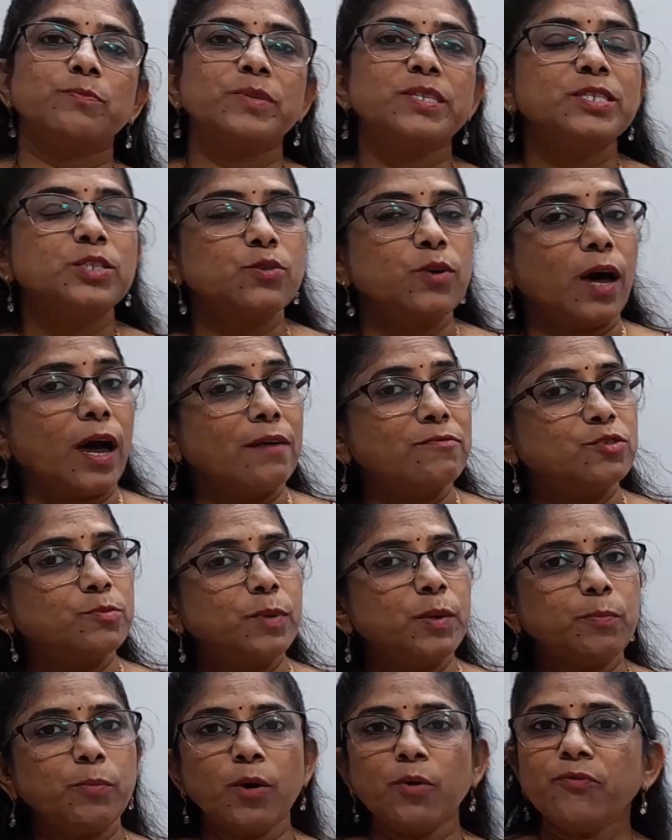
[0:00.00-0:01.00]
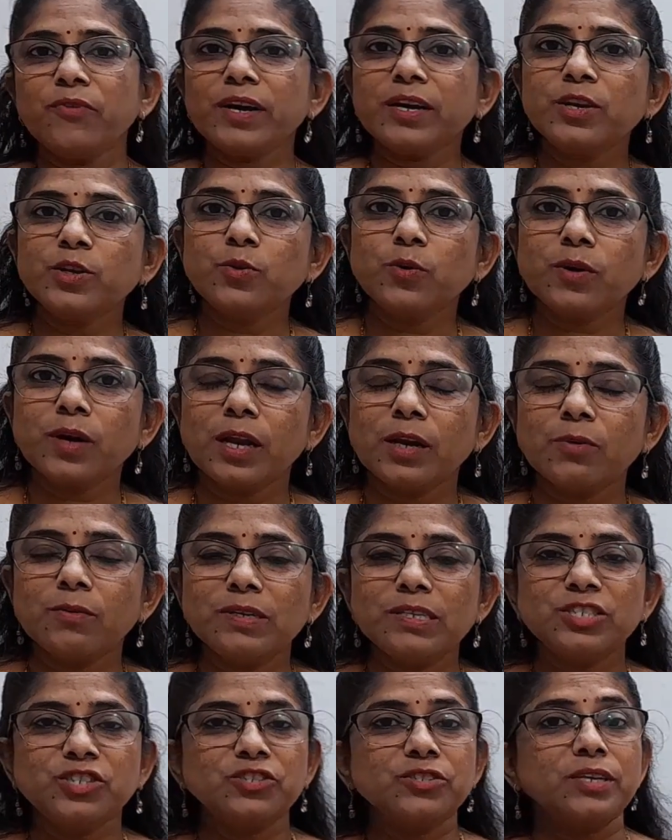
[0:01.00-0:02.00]
Means you have to be perfect in your
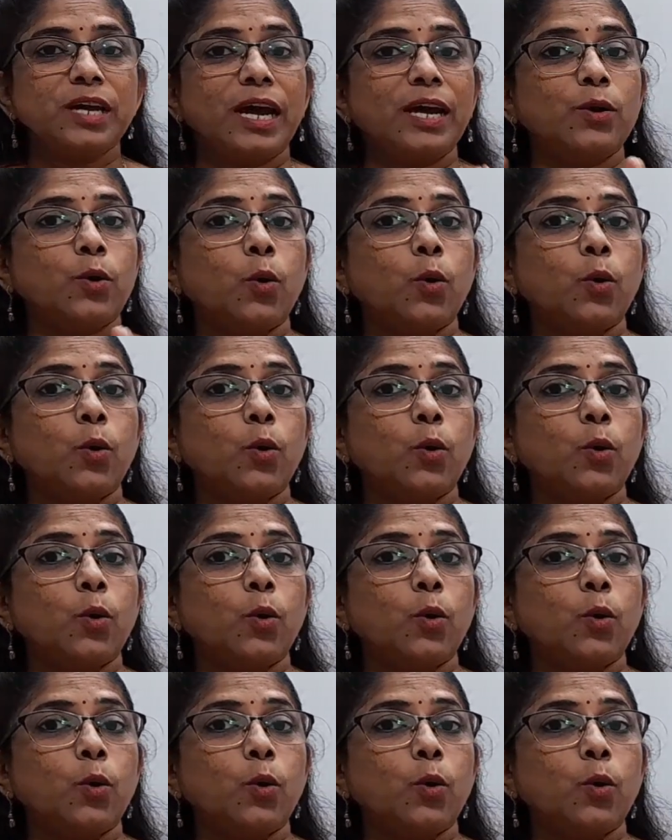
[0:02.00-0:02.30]
calculation and